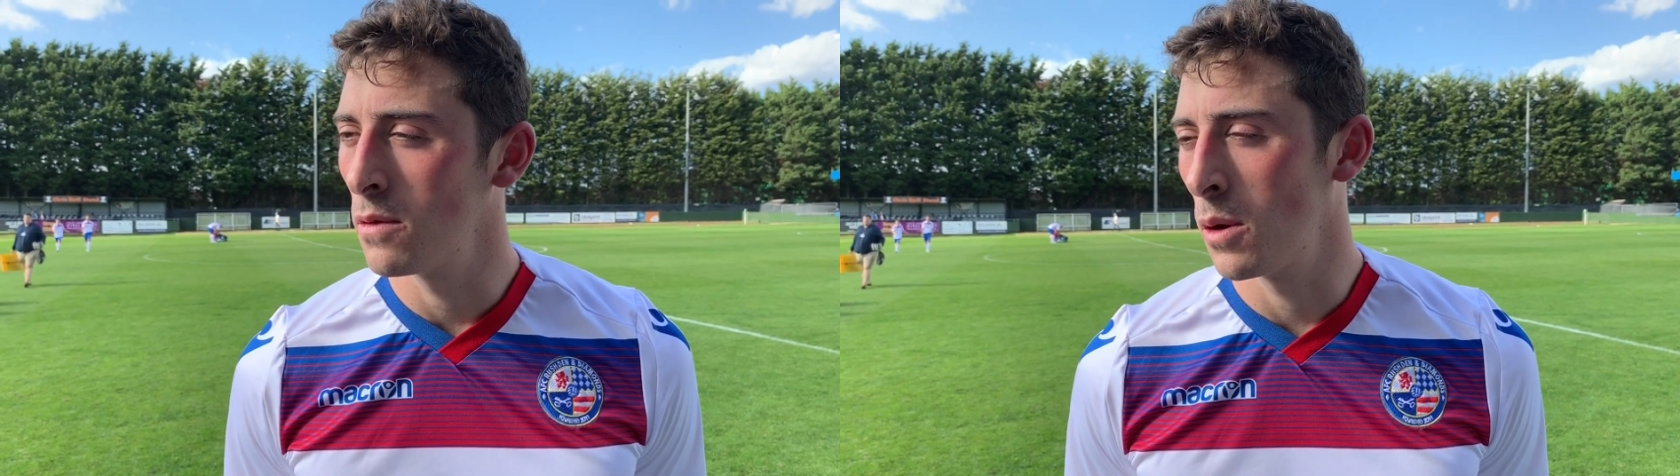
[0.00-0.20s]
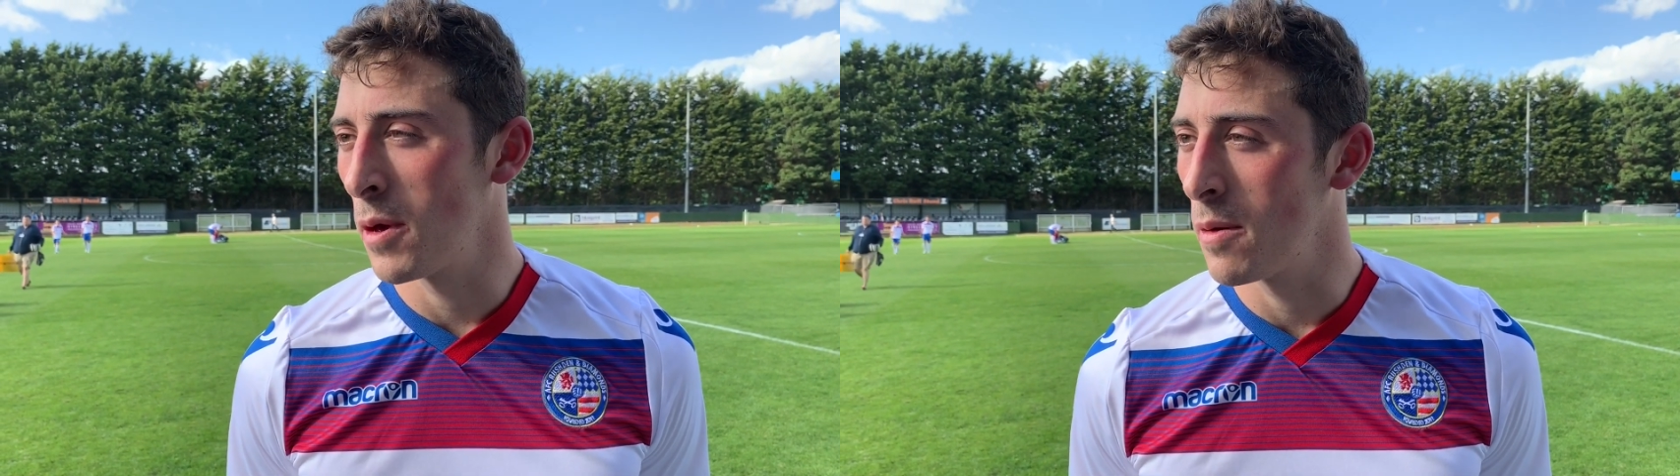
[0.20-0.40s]

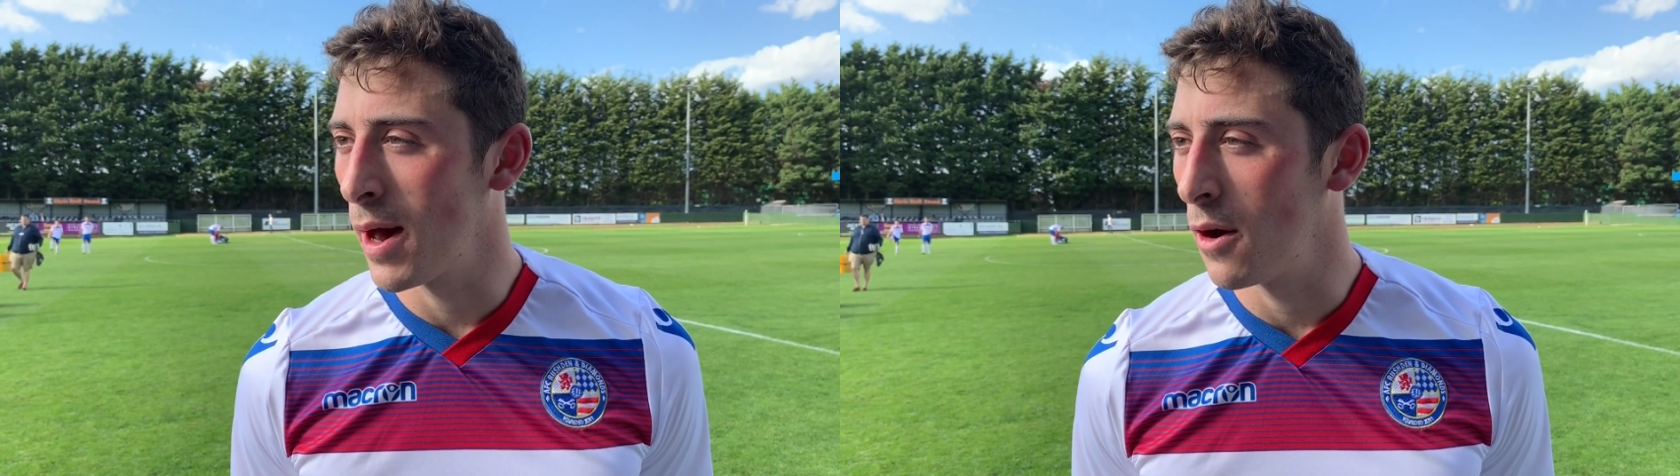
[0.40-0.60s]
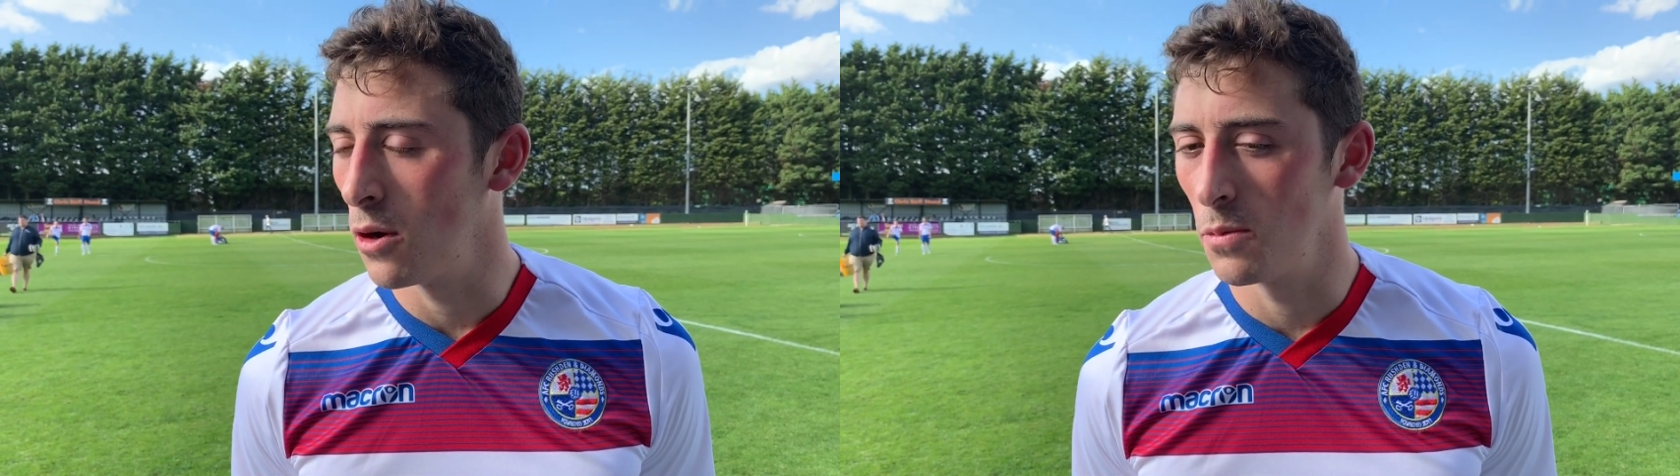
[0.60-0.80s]
a bit
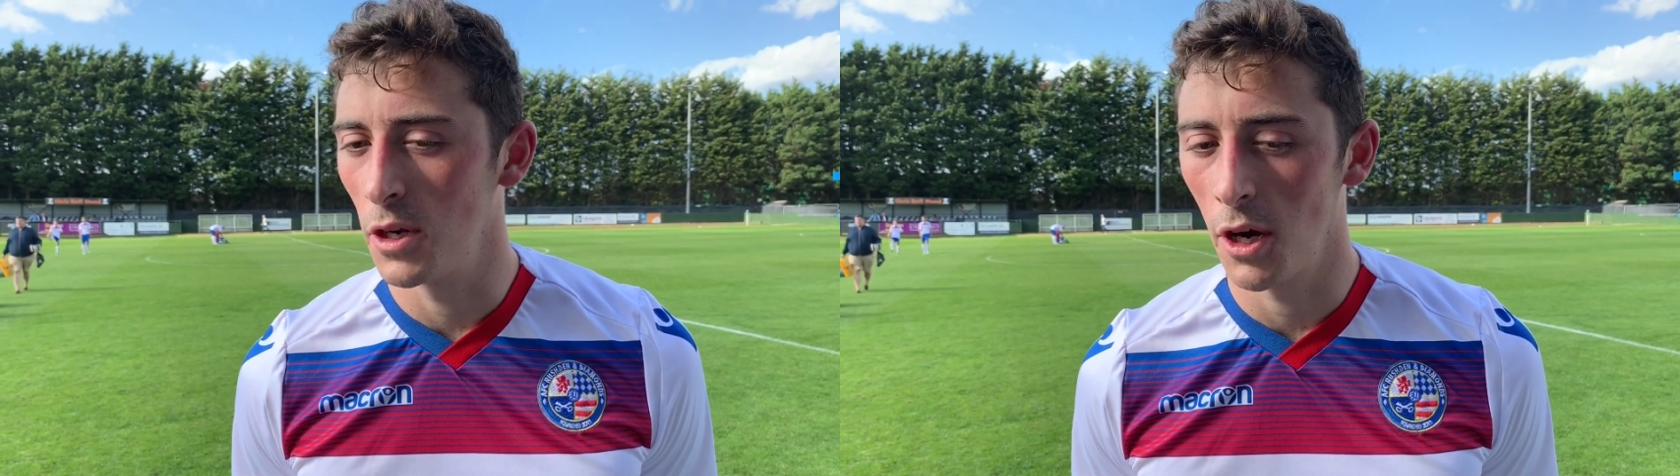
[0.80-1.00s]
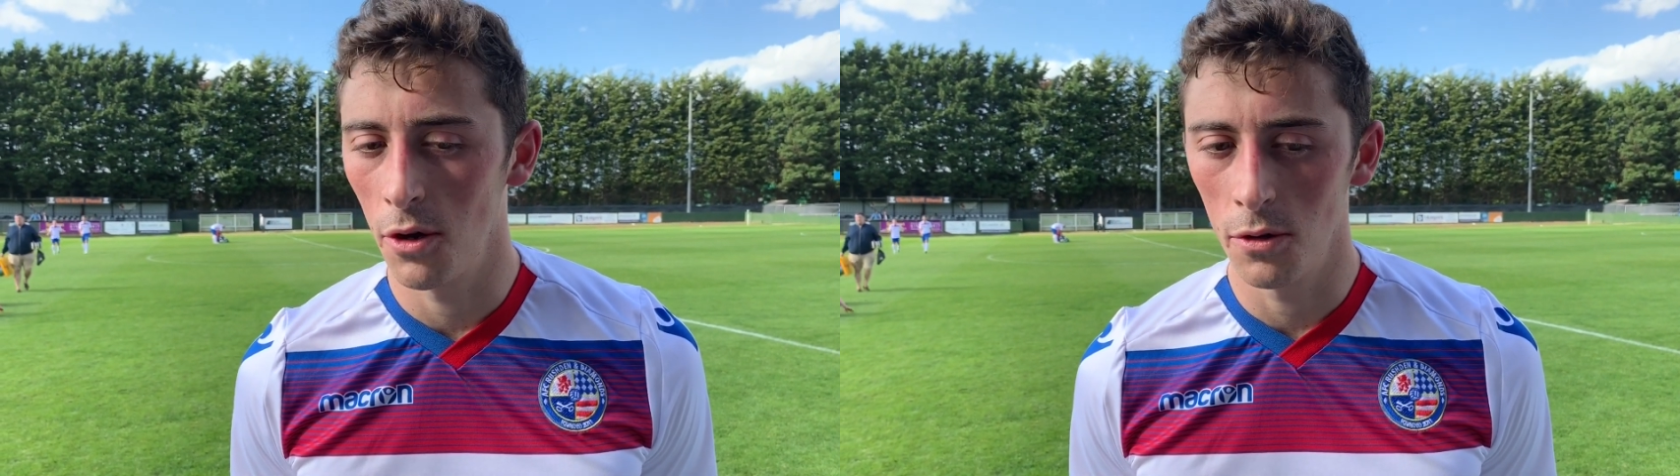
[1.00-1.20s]
about them, we
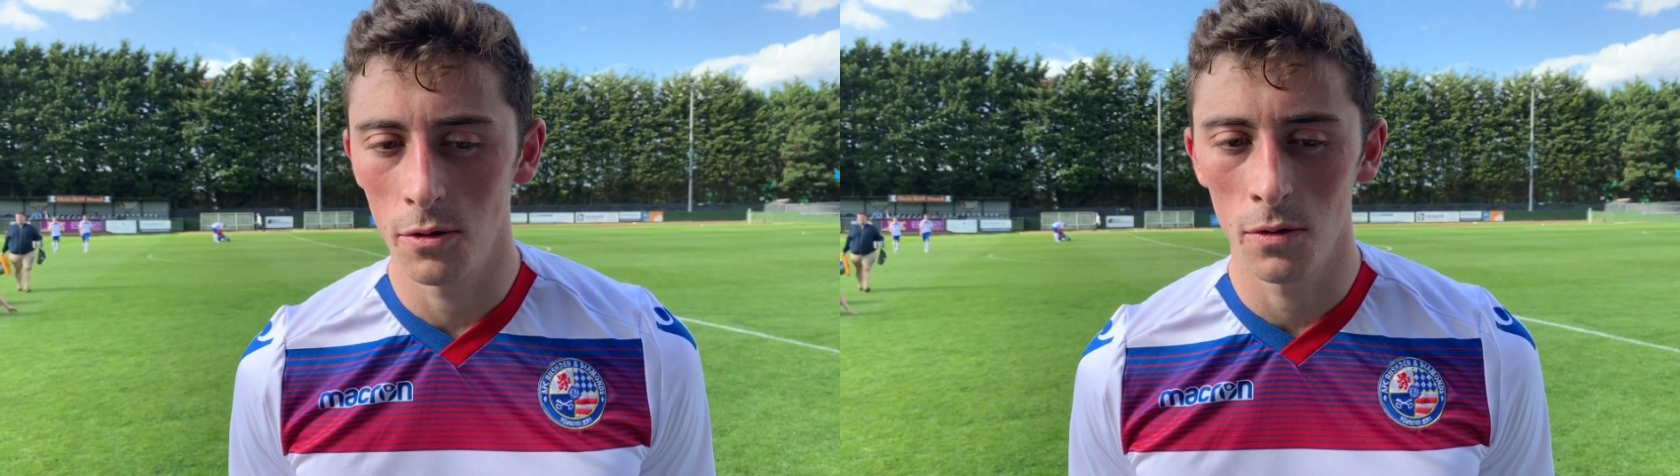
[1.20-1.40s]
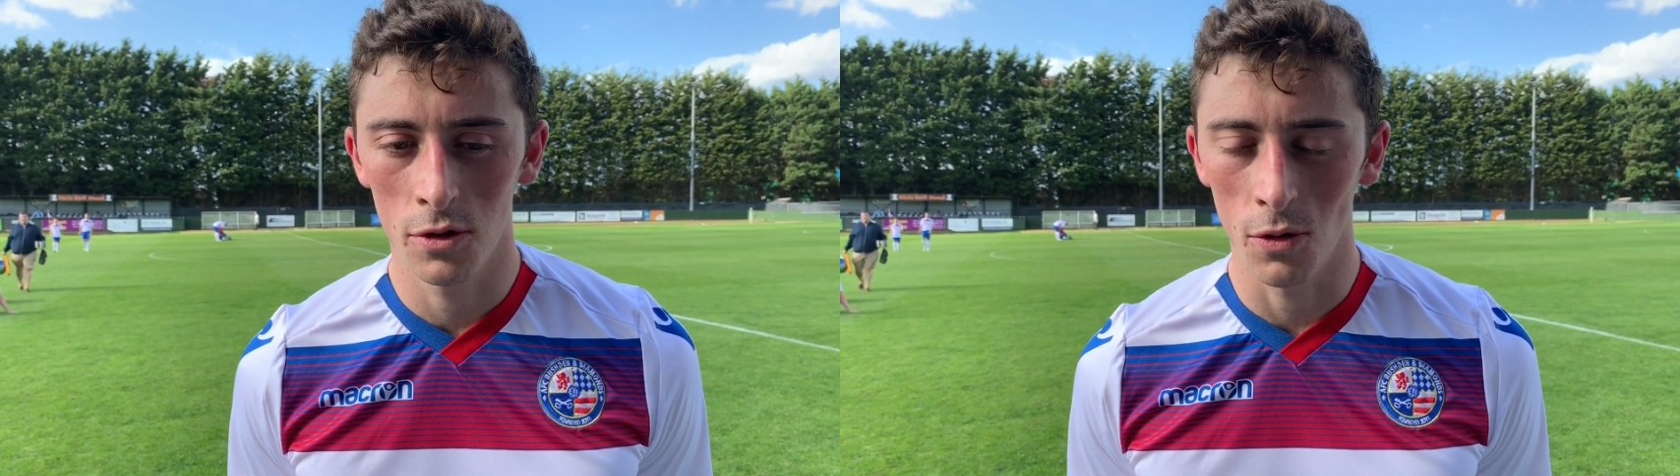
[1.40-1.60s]
know
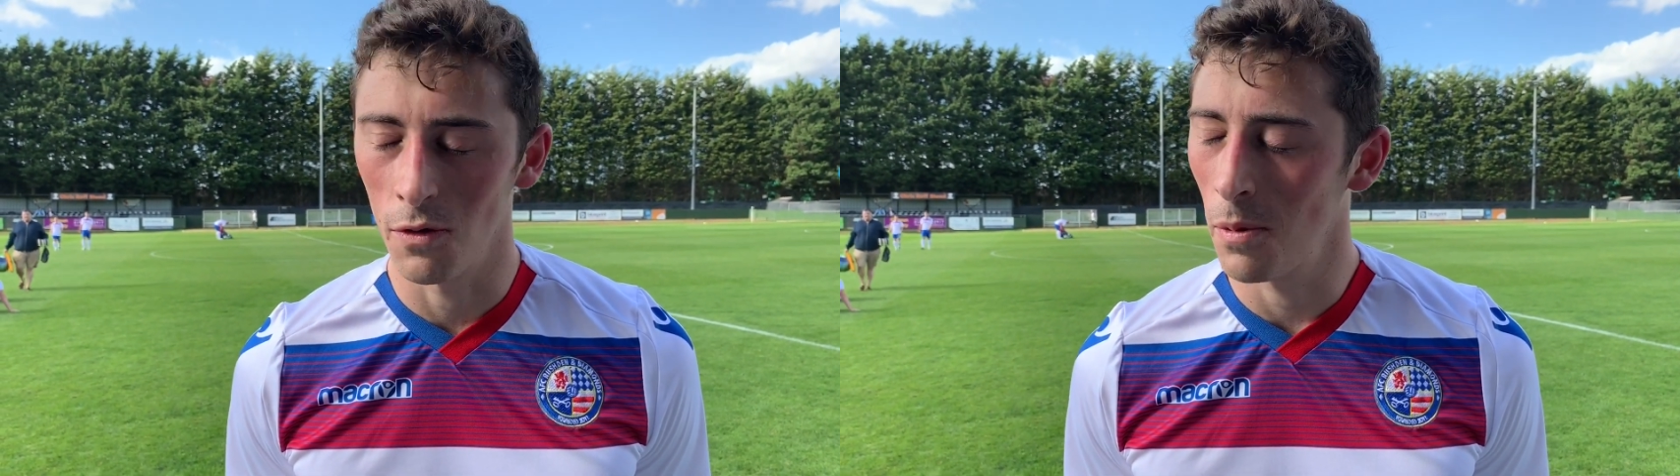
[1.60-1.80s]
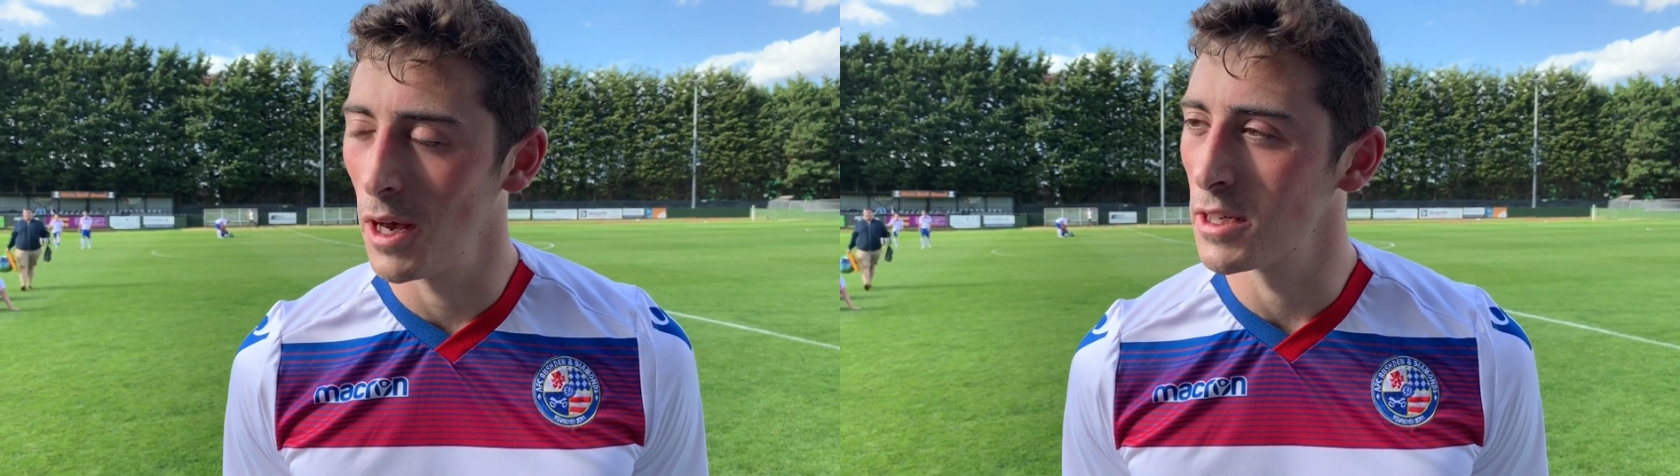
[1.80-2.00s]
who's sort
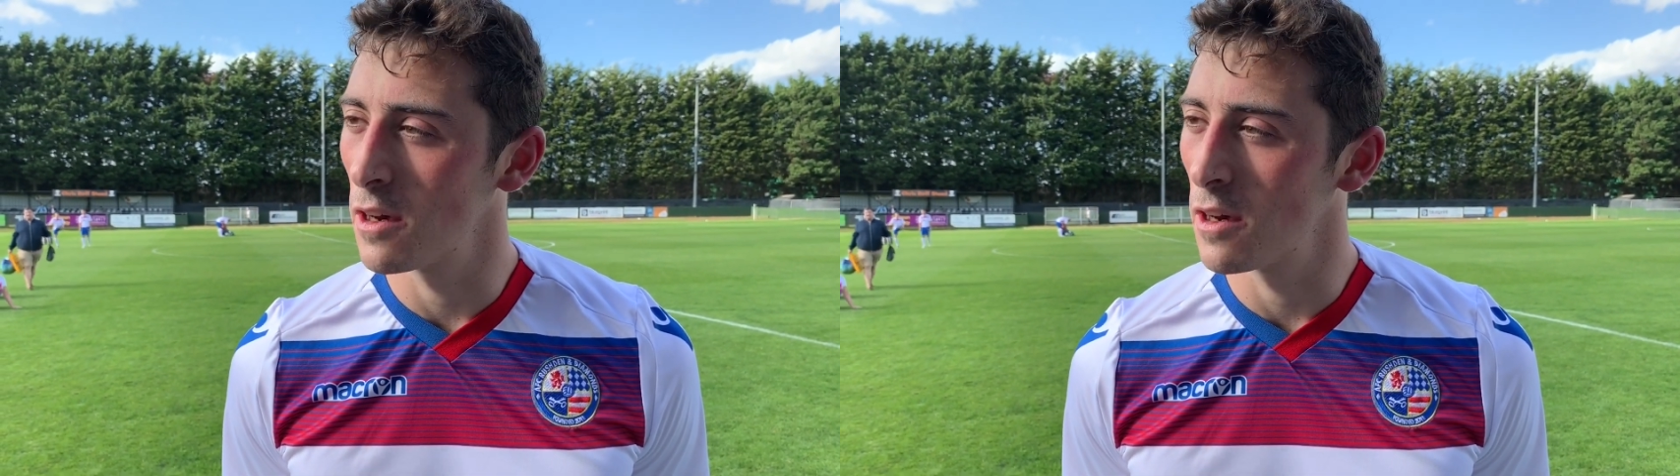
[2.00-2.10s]
of players